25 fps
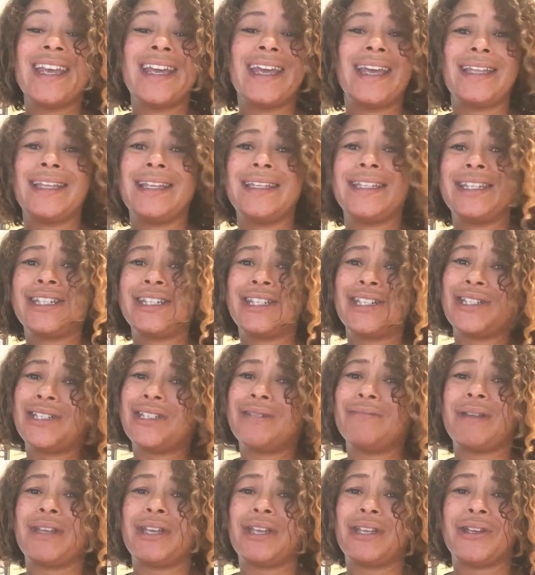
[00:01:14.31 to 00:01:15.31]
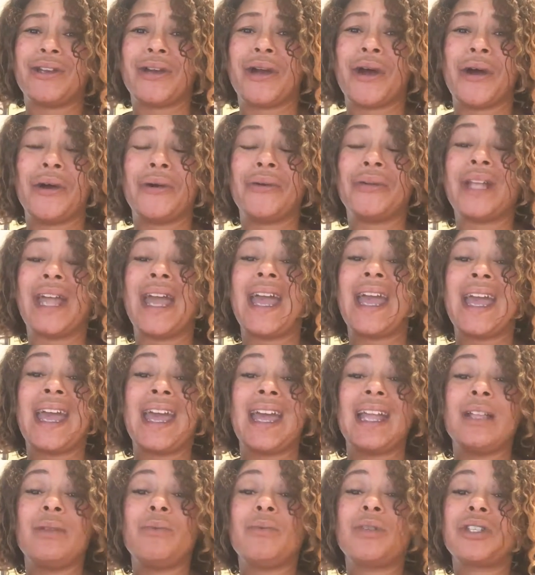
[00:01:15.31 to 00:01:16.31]
in addition to making your own.
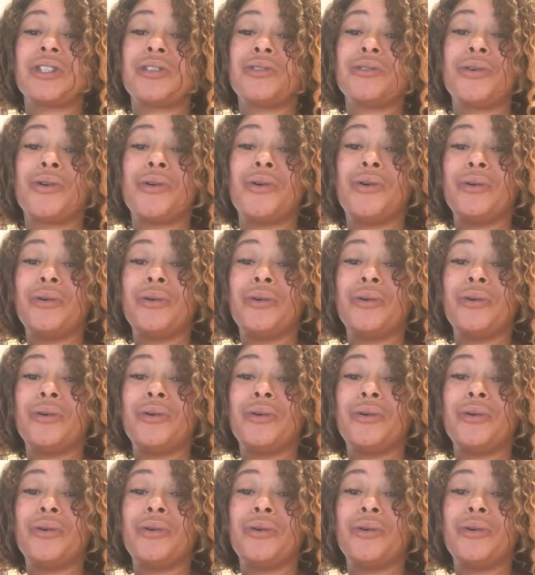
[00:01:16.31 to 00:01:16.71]
And what's so